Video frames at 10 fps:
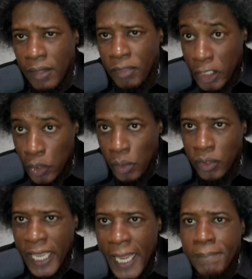threshold,
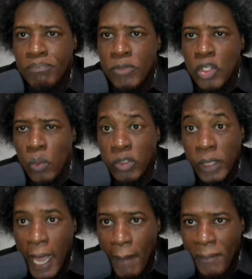okay? So what
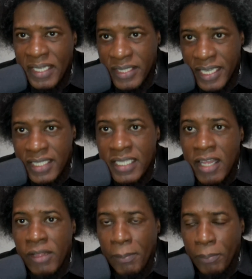will happen is this:
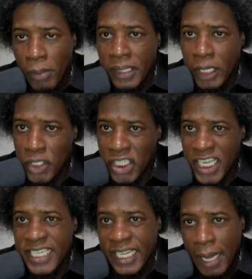they'll probably
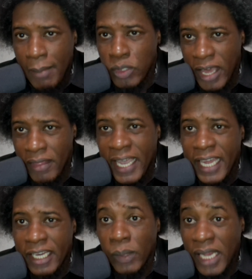negotiate and come together,
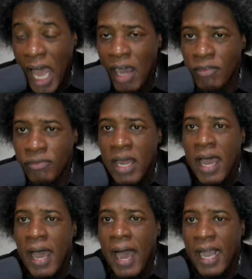and we'll have
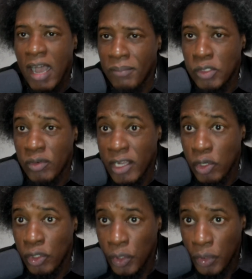a government of
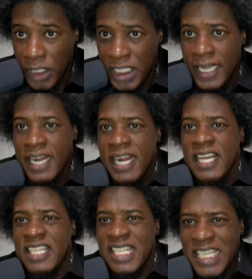national unity,
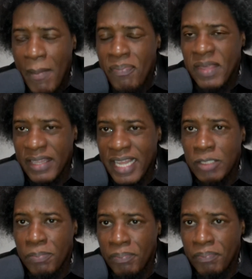something
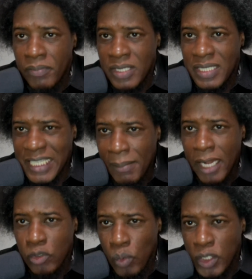that's
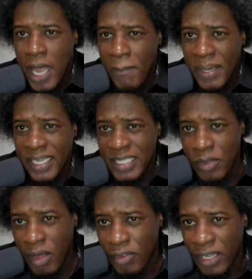similar to what's happening in
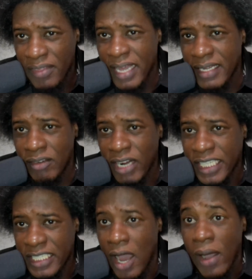South Africa. That
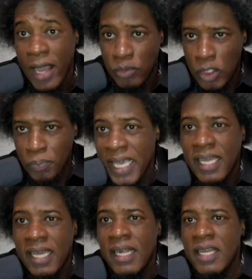right now, as we
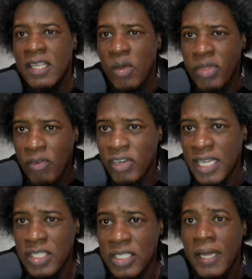speak, South
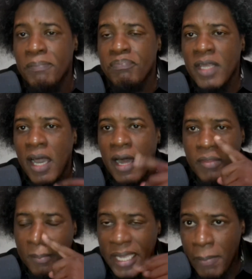Africans,
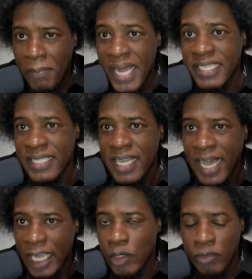the major parties are
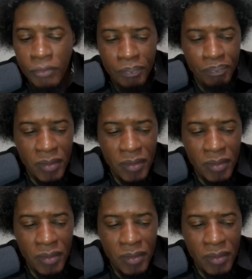kind of